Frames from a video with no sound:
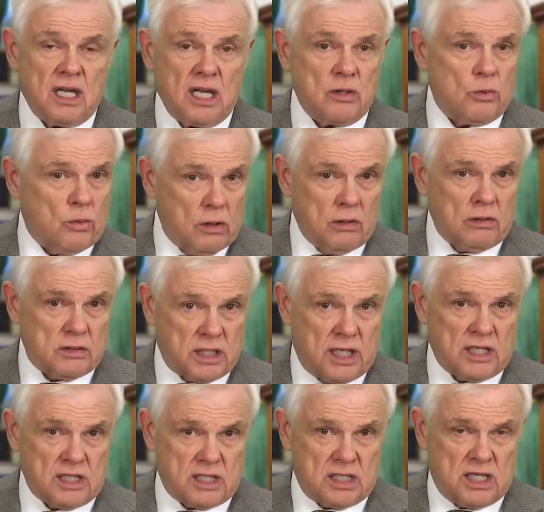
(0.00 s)
in rural
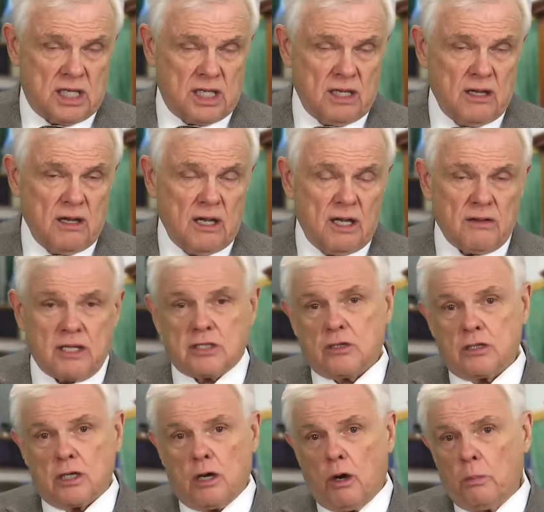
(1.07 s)
Tennessee, that's
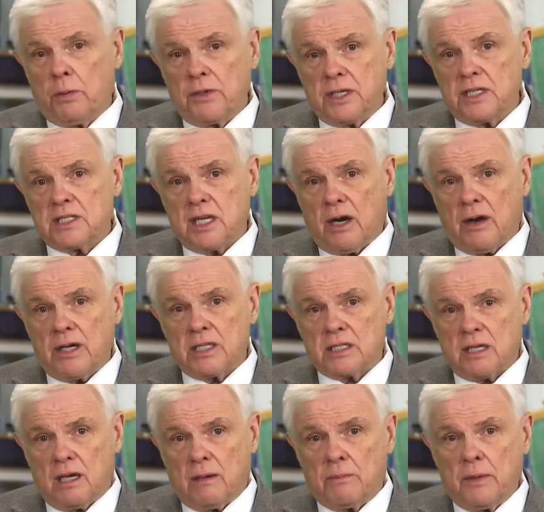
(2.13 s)
going to open these areas
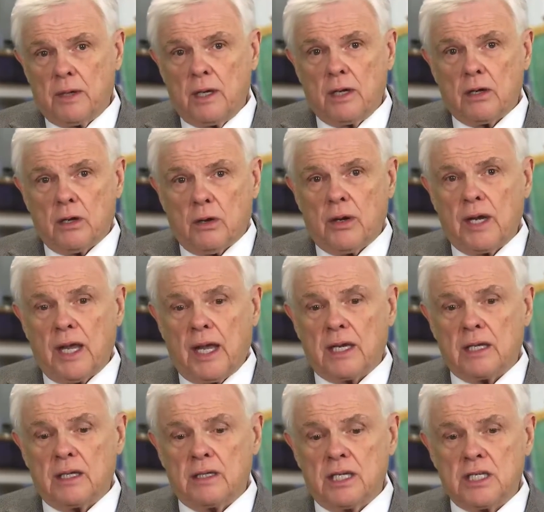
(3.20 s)
up,
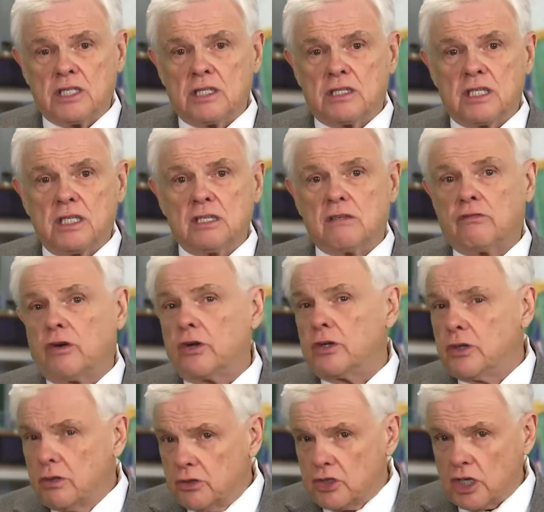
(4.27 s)
create initiatives for
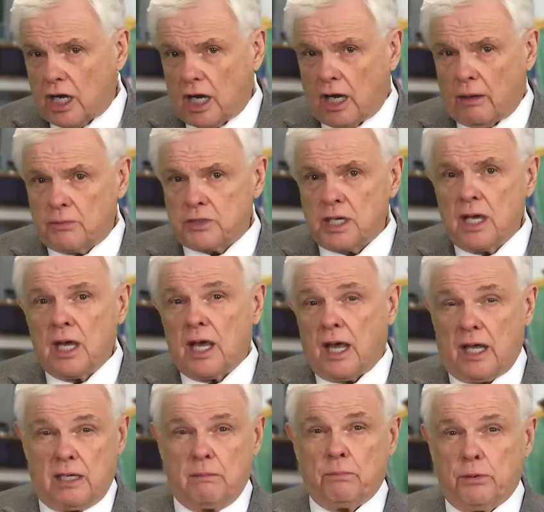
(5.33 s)
new jobs,
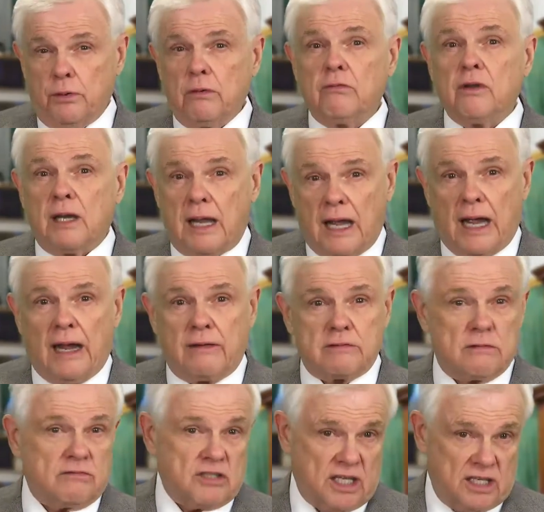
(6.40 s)
and improve the lives
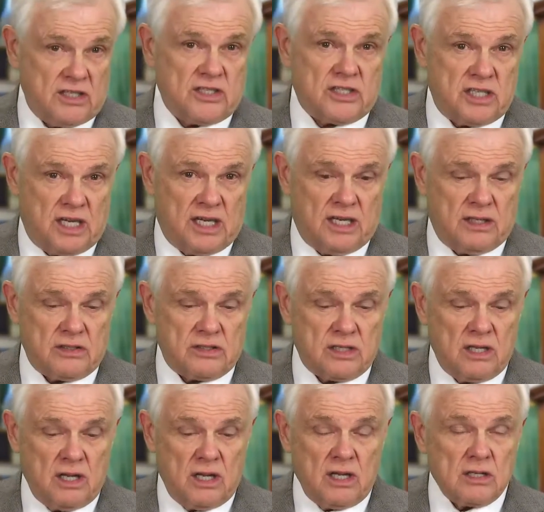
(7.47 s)
of Tennesseans.
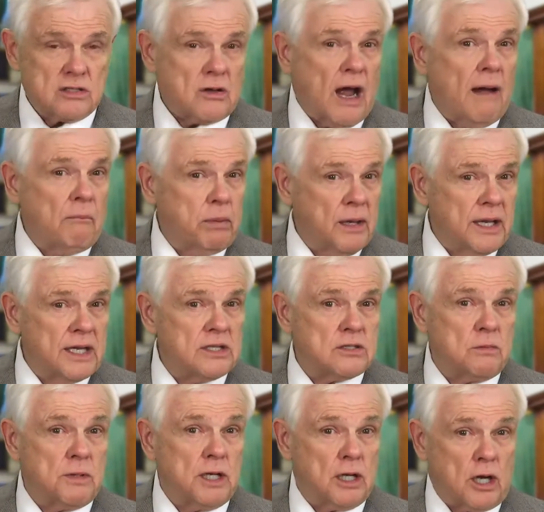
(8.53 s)
So I'm pleased
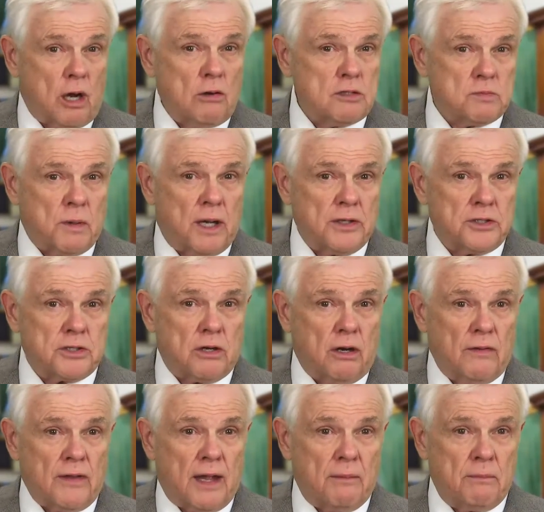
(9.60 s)
to be a co-sponsor
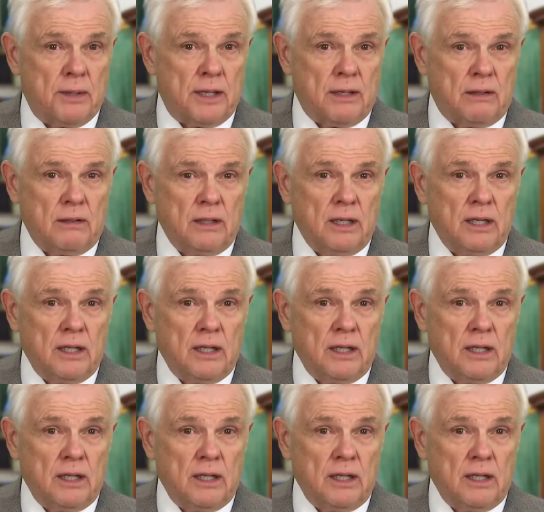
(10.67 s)
on that bill,